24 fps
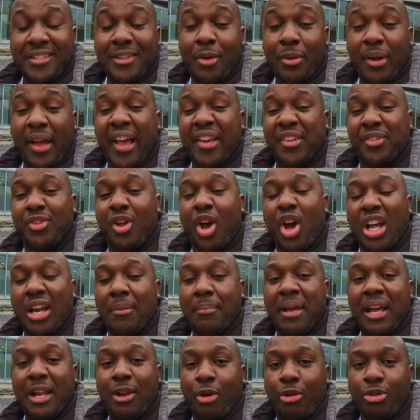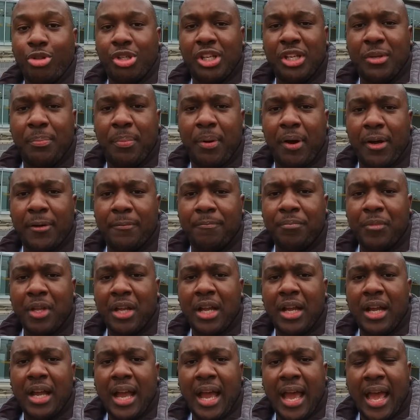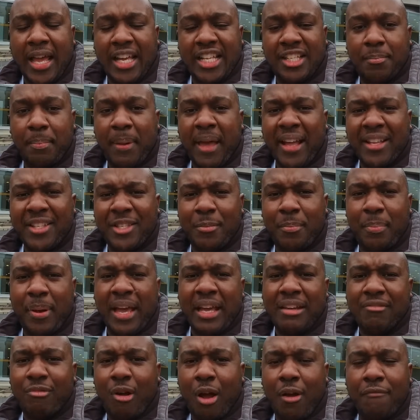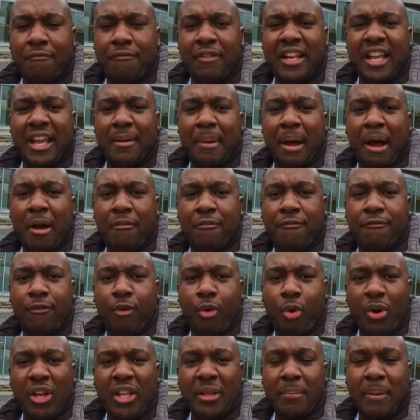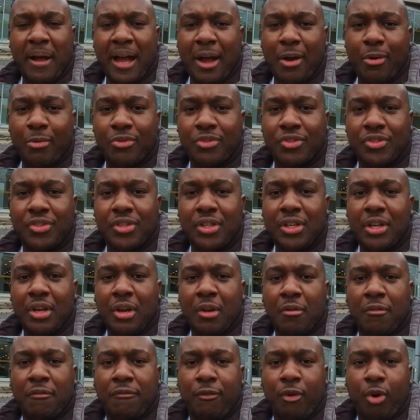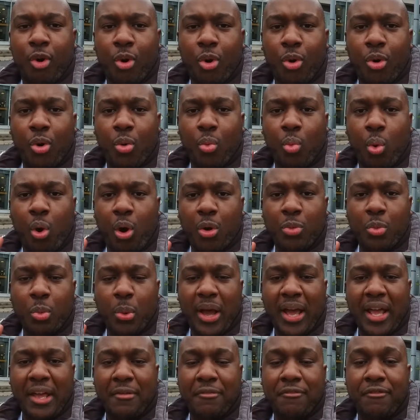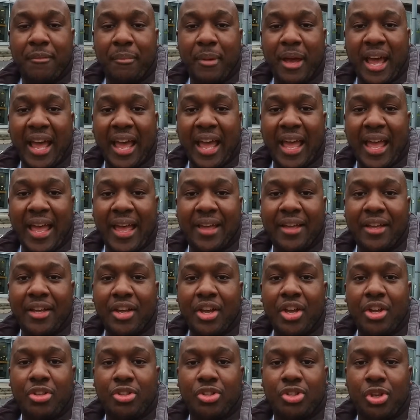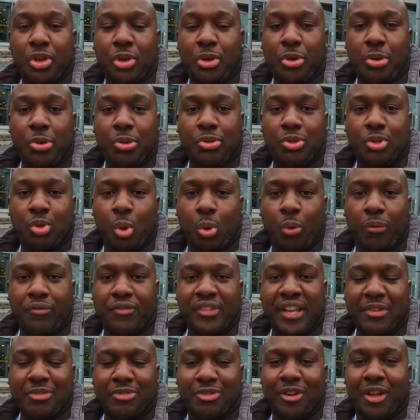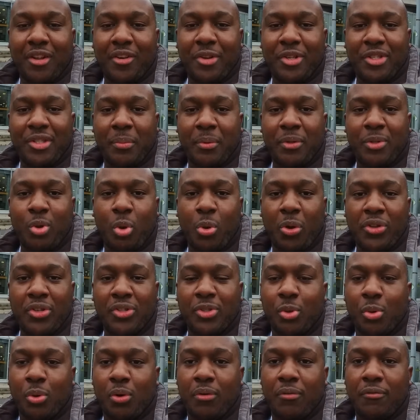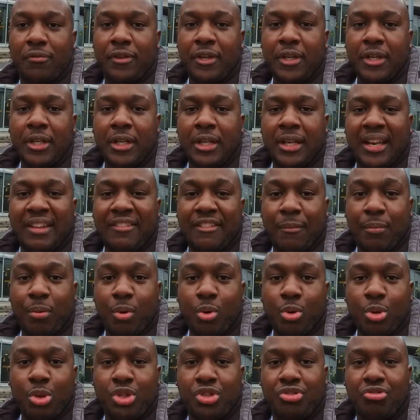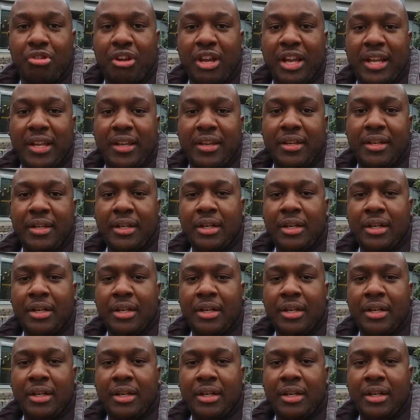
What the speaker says: locations are going to be a lot cheaper. Expect to pay roughly about £40 for one way from here to sort of central London. So we're talking sort of Liverpool Street,